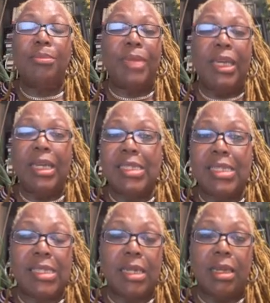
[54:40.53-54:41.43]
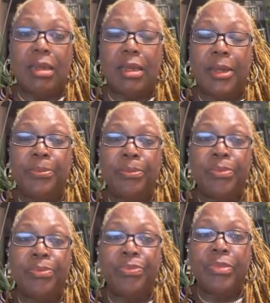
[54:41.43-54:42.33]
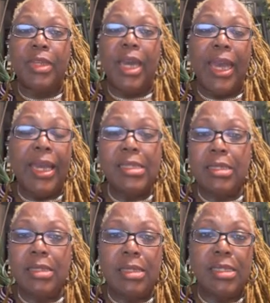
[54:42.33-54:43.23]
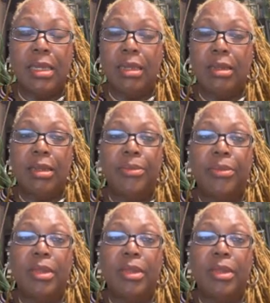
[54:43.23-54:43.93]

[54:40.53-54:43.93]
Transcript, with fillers: Meat is acidic. Mm-hmm. Eggs is acidic.